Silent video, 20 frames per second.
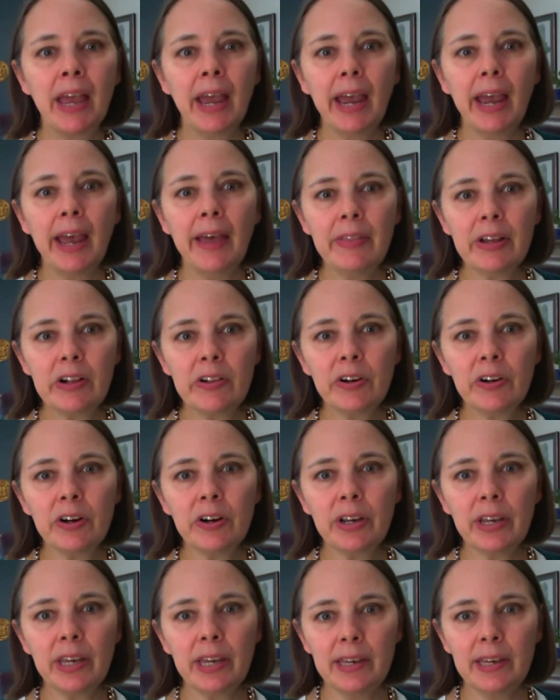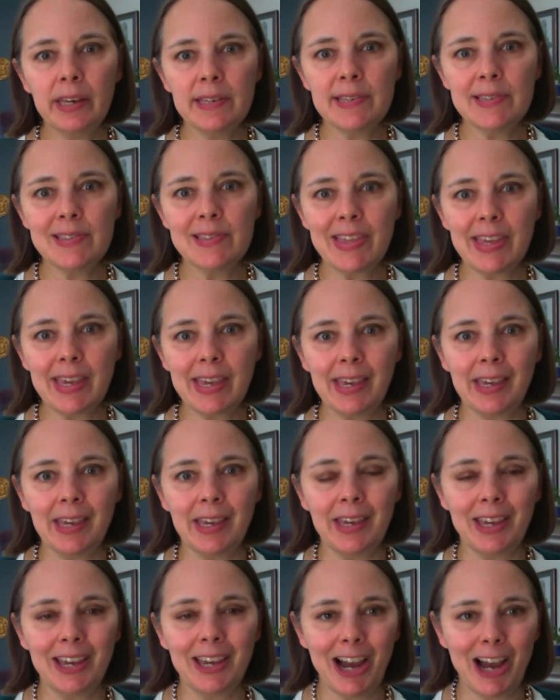And the clerk is
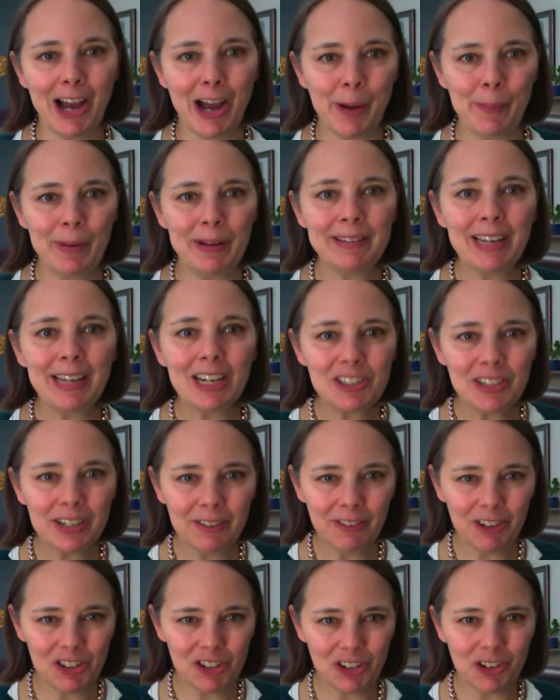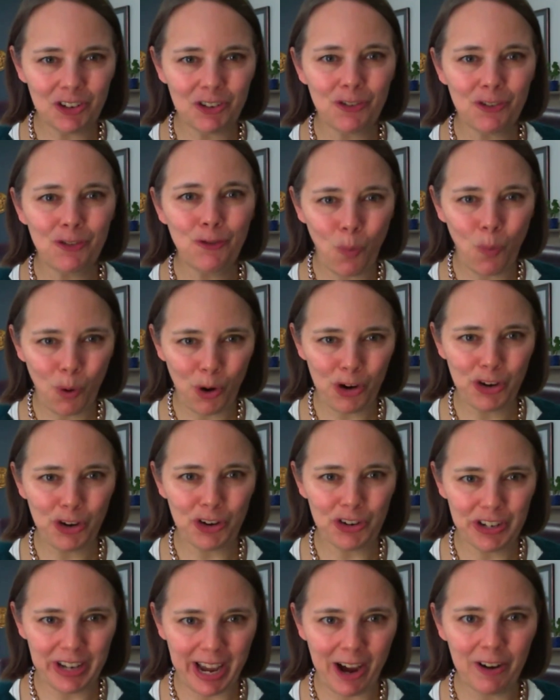the election official for
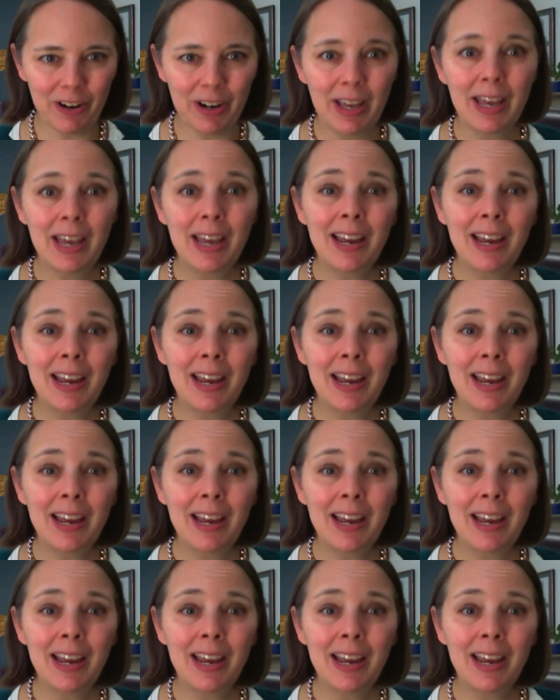your town.